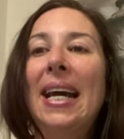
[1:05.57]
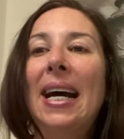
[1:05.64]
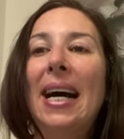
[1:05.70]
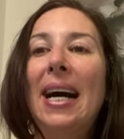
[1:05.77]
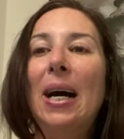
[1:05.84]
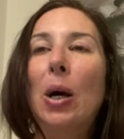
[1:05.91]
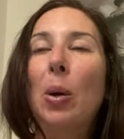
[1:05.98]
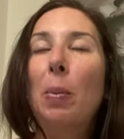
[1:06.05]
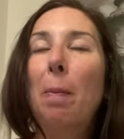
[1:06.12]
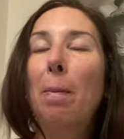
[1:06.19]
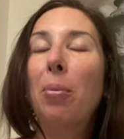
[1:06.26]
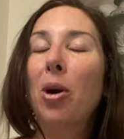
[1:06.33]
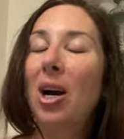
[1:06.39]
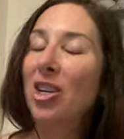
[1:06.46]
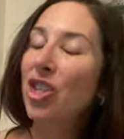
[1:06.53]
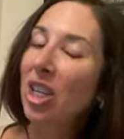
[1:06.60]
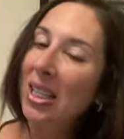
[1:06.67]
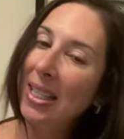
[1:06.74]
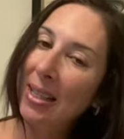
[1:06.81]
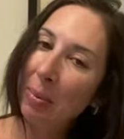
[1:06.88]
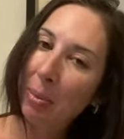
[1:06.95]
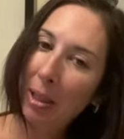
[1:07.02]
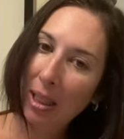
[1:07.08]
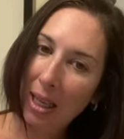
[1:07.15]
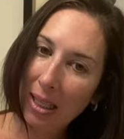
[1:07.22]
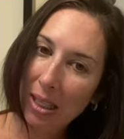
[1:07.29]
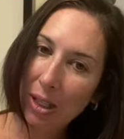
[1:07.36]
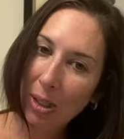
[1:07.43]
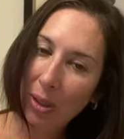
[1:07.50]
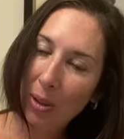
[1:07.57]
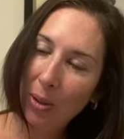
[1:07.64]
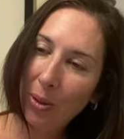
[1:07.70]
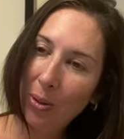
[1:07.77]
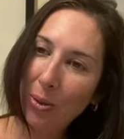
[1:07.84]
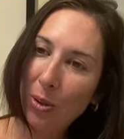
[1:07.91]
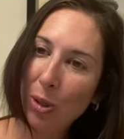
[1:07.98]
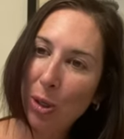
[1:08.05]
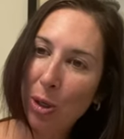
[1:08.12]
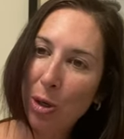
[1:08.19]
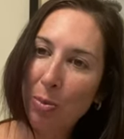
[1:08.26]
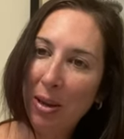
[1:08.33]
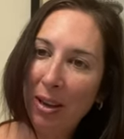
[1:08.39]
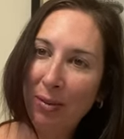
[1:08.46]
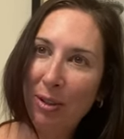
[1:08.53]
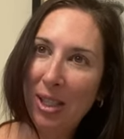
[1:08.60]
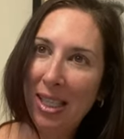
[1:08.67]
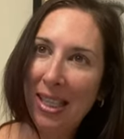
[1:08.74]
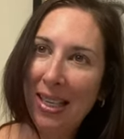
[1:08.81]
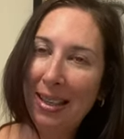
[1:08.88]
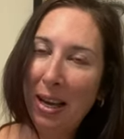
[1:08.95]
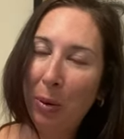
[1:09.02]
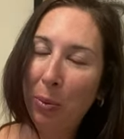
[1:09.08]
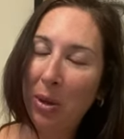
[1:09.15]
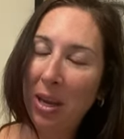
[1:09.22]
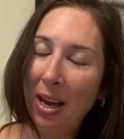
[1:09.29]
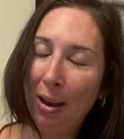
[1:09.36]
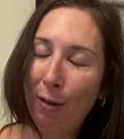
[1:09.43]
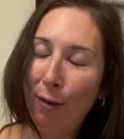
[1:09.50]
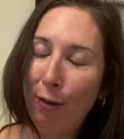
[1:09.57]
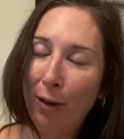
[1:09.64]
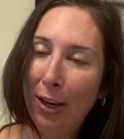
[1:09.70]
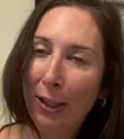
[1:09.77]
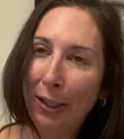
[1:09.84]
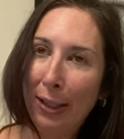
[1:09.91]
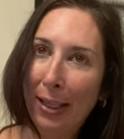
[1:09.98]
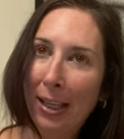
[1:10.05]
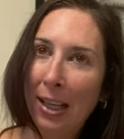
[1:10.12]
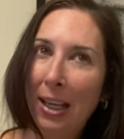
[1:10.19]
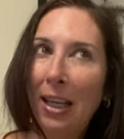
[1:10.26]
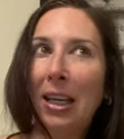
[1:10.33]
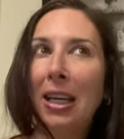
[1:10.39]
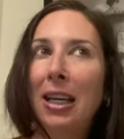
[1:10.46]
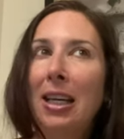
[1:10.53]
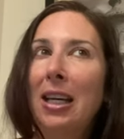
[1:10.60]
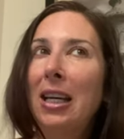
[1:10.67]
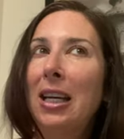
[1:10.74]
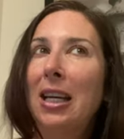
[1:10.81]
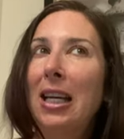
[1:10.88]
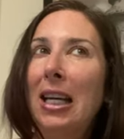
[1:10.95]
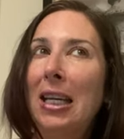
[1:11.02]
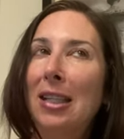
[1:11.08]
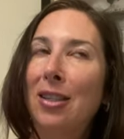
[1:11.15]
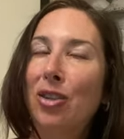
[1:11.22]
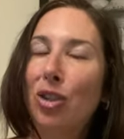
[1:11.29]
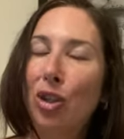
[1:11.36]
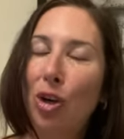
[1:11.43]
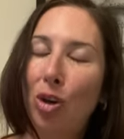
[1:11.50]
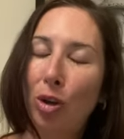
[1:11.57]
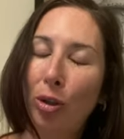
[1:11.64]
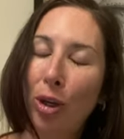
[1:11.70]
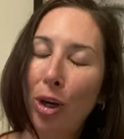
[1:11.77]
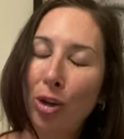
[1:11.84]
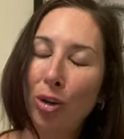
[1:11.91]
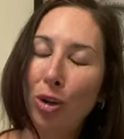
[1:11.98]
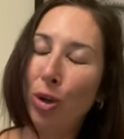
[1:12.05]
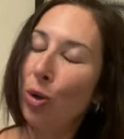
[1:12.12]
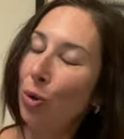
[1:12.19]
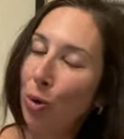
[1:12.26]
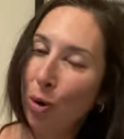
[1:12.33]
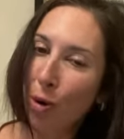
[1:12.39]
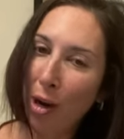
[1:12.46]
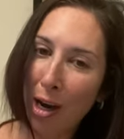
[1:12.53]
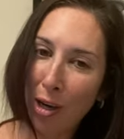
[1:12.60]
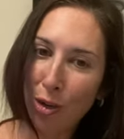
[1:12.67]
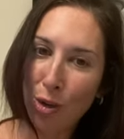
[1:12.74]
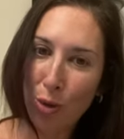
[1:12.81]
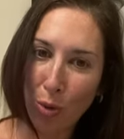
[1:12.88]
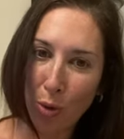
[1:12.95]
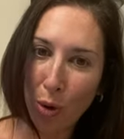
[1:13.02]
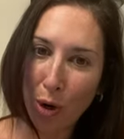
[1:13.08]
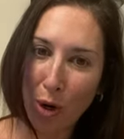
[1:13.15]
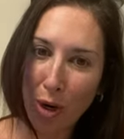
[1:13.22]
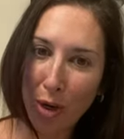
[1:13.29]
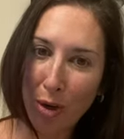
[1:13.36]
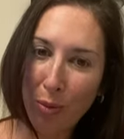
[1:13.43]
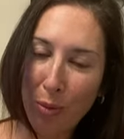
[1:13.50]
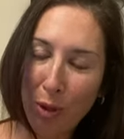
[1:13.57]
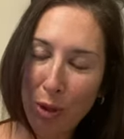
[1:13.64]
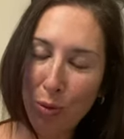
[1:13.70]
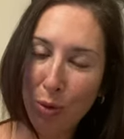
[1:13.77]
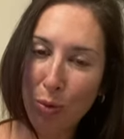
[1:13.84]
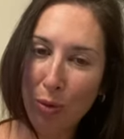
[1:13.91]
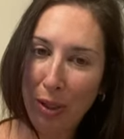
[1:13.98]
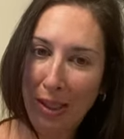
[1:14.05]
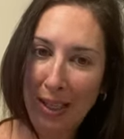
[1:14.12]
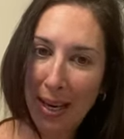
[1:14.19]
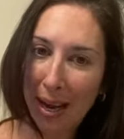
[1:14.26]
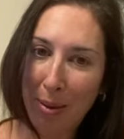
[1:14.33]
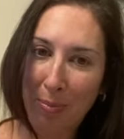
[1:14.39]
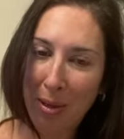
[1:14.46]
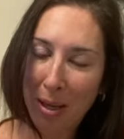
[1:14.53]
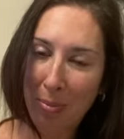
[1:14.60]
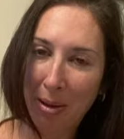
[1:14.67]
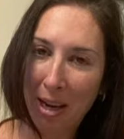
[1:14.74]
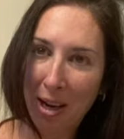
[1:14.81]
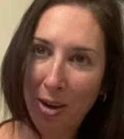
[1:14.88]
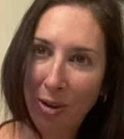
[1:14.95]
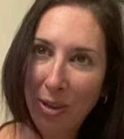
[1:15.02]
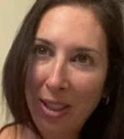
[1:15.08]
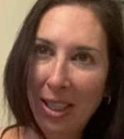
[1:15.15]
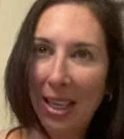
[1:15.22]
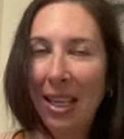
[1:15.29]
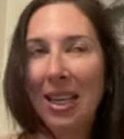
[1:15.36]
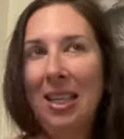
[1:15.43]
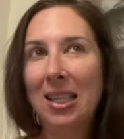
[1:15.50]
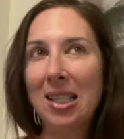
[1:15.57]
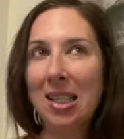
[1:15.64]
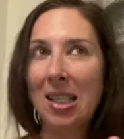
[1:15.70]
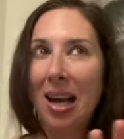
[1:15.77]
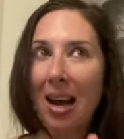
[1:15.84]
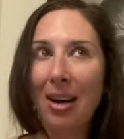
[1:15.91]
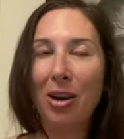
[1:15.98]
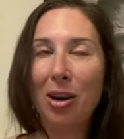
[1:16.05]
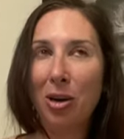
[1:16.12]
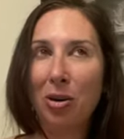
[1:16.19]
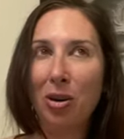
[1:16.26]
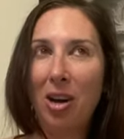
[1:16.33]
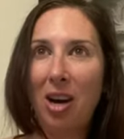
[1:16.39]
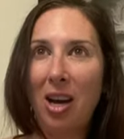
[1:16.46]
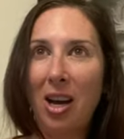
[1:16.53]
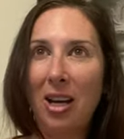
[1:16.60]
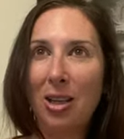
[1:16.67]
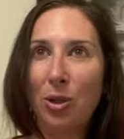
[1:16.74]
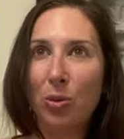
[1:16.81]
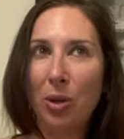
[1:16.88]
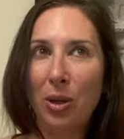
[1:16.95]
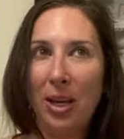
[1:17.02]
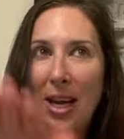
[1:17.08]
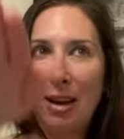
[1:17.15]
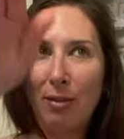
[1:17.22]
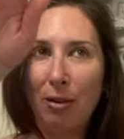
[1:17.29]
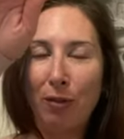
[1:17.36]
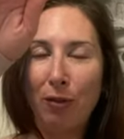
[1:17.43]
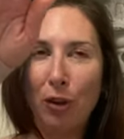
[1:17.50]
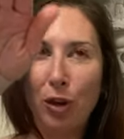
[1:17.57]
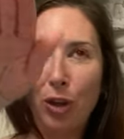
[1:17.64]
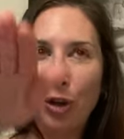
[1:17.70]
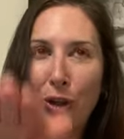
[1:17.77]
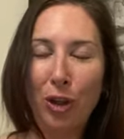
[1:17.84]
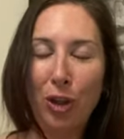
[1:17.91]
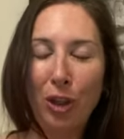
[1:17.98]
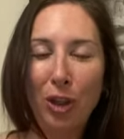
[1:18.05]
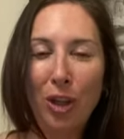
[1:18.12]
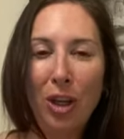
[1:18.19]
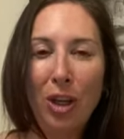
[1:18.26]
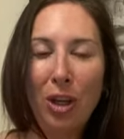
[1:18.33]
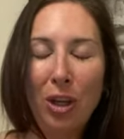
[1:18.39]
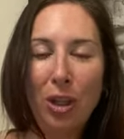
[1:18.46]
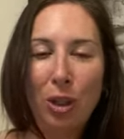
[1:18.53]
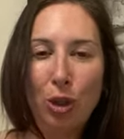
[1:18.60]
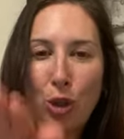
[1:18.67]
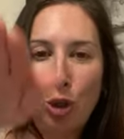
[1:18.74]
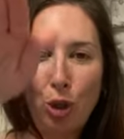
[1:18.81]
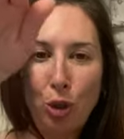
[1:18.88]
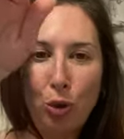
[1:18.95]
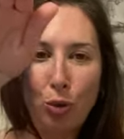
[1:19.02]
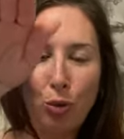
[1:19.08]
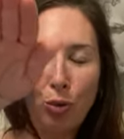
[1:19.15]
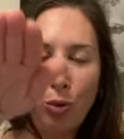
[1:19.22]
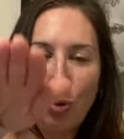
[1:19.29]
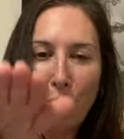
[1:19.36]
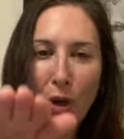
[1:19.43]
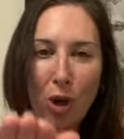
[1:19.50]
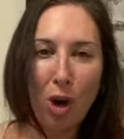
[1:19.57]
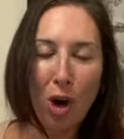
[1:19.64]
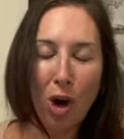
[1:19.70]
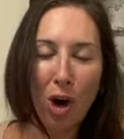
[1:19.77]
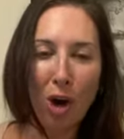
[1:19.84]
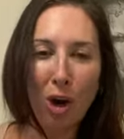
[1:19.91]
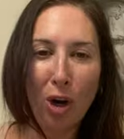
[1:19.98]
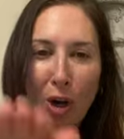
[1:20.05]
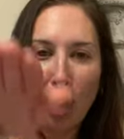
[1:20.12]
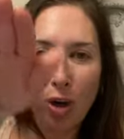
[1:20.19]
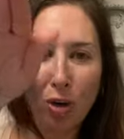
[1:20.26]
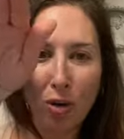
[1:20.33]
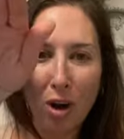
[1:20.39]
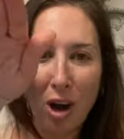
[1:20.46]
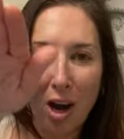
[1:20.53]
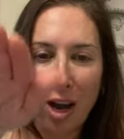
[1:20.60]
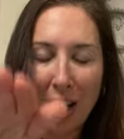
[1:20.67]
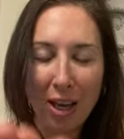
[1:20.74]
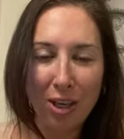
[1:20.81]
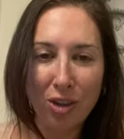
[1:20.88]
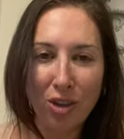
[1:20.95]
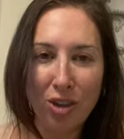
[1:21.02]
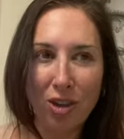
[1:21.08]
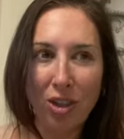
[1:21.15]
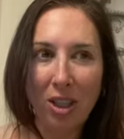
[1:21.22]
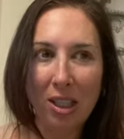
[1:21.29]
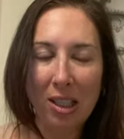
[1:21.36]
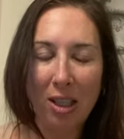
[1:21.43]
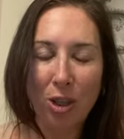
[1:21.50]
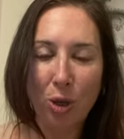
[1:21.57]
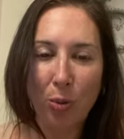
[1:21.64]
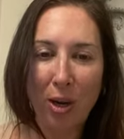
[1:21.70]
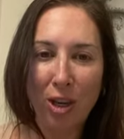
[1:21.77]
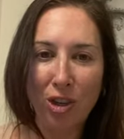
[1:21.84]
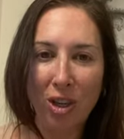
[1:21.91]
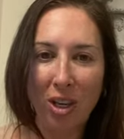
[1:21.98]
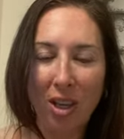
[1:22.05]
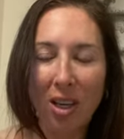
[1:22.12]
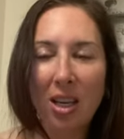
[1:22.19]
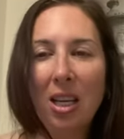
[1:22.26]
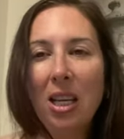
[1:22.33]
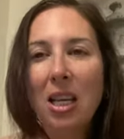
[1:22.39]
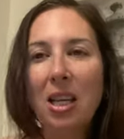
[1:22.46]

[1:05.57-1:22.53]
Uh, projects in the palazzo. So you may have seen that we have finally installed our new garage door, which we're really happy about. Inside our garage, we're going to have a vertical two car garage situation.